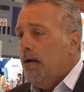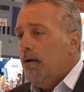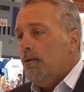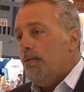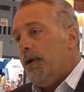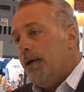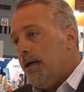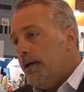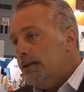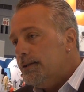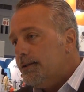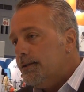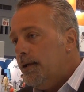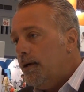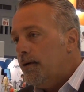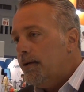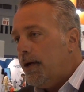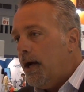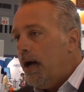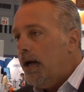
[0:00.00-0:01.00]
Quite honestly,
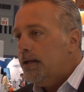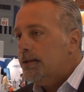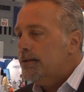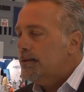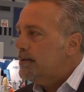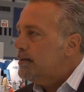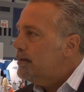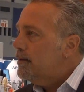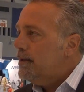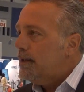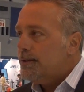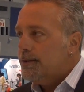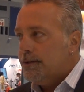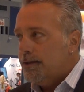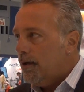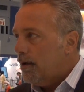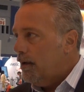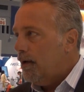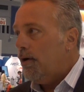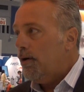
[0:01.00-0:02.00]
our docs
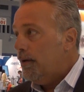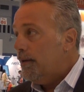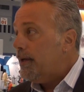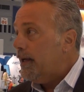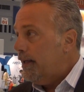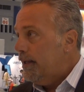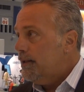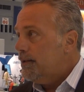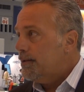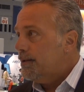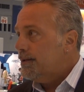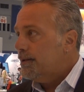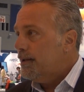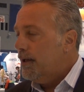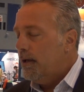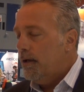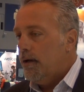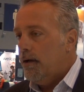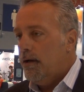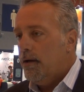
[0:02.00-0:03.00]
necessarily aren't that
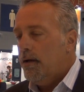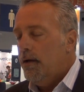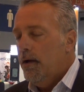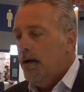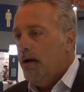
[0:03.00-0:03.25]
interested in it,